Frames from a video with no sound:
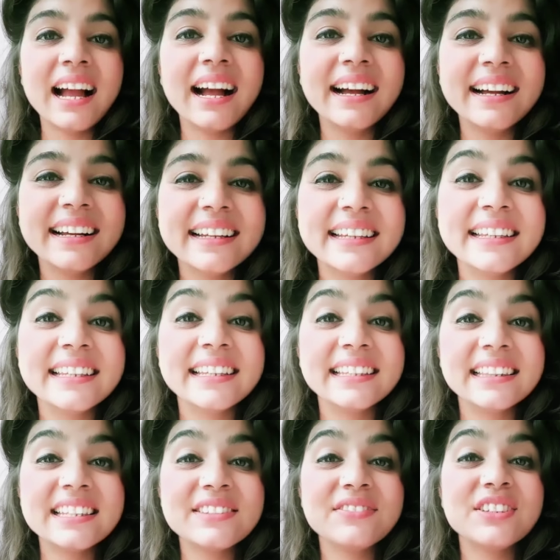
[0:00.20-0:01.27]

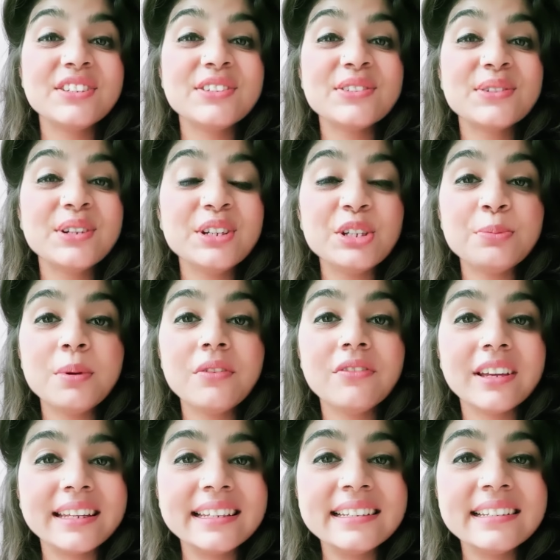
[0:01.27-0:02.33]
Hi, this video is going to be
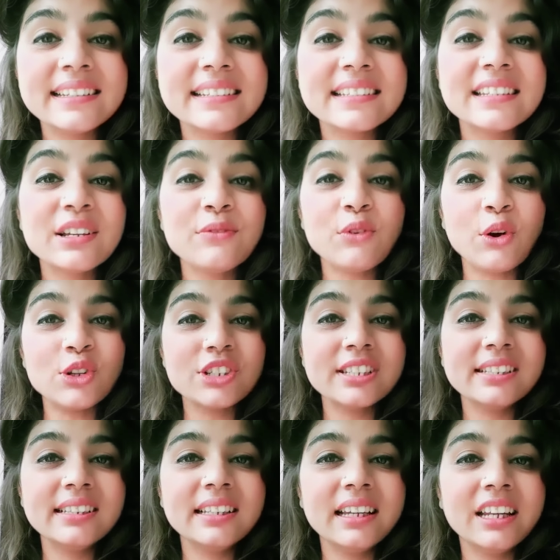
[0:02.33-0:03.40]
very interesting.
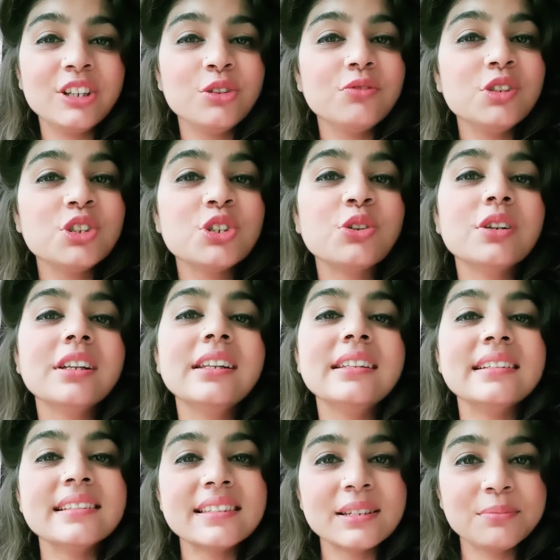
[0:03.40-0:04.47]
Watch till the end, you will surely
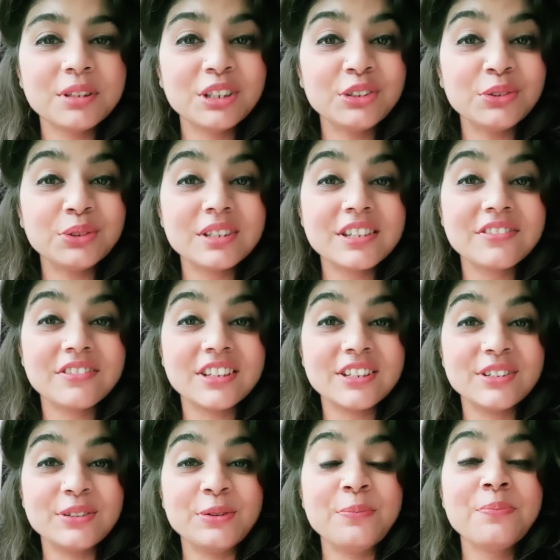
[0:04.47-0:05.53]
learn something through this
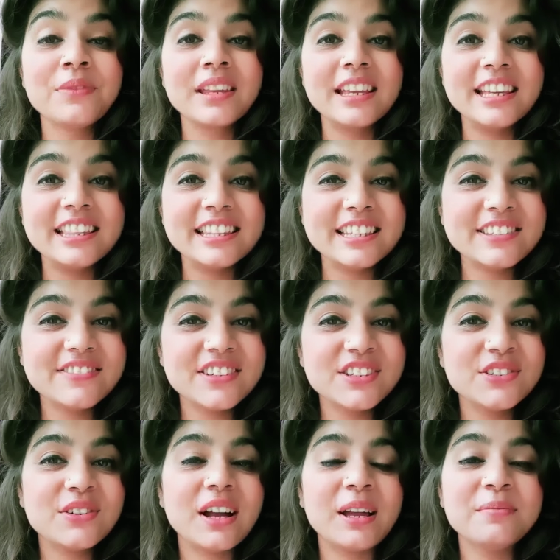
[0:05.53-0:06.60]
video. In this
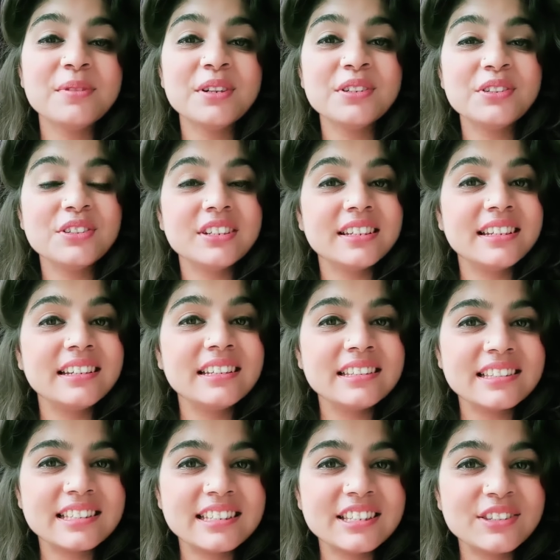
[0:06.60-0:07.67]
video, I am going to share an
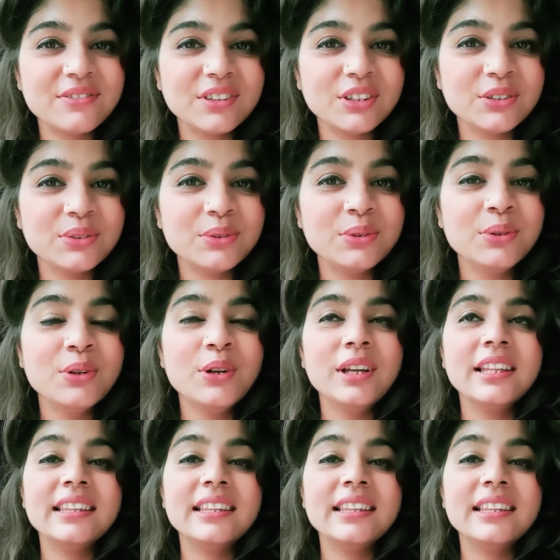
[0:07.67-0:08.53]
instance with you.